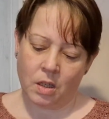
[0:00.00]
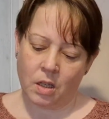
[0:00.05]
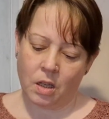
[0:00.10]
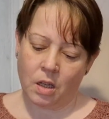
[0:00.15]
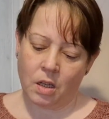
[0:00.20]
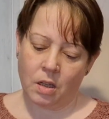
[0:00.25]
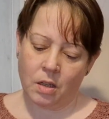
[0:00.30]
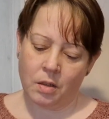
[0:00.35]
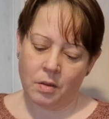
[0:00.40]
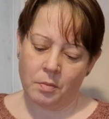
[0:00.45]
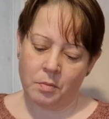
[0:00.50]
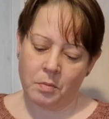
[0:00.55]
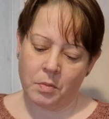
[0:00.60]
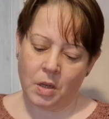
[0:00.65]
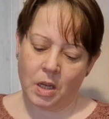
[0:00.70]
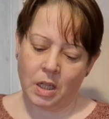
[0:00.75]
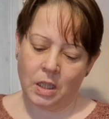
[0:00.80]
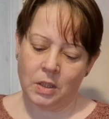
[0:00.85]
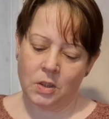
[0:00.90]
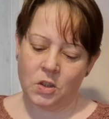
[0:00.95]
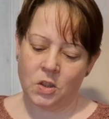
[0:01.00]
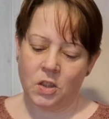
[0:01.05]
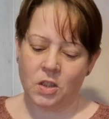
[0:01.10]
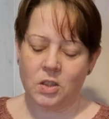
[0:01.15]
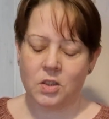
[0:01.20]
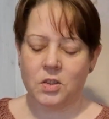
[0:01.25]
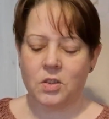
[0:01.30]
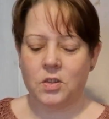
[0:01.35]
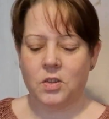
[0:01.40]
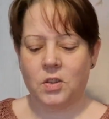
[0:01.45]
and
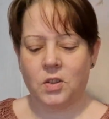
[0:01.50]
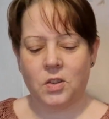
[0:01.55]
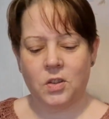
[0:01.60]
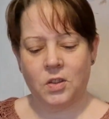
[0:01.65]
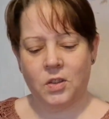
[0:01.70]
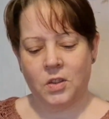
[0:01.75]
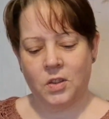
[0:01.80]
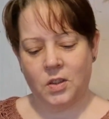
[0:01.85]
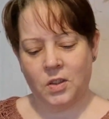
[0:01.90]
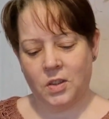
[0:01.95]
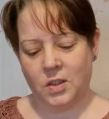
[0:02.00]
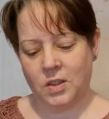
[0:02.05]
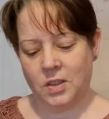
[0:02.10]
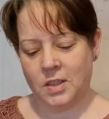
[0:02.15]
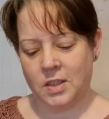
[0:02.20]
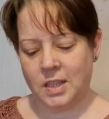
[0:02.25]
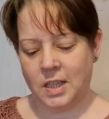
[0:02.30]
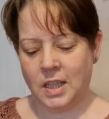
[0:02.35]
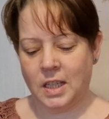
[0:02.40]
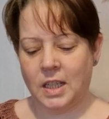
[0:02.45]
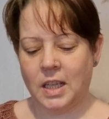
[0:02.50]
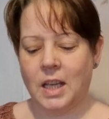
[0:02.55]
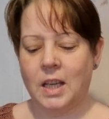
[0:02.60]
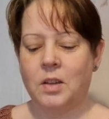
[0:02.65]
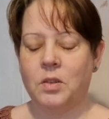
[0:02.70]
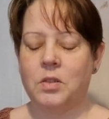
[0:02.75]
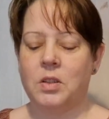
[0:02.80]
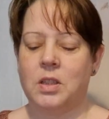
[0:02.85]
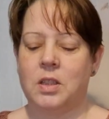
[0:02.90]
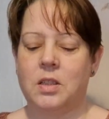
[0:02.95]
just seeing
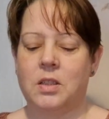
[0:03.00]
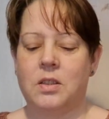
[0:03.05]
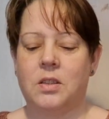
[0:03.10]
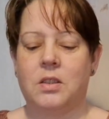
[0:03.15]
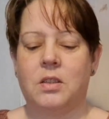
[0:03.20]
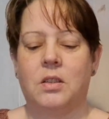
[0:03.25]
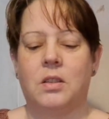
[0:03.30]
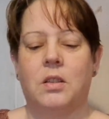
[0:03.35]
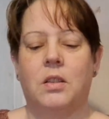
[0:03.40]
how this,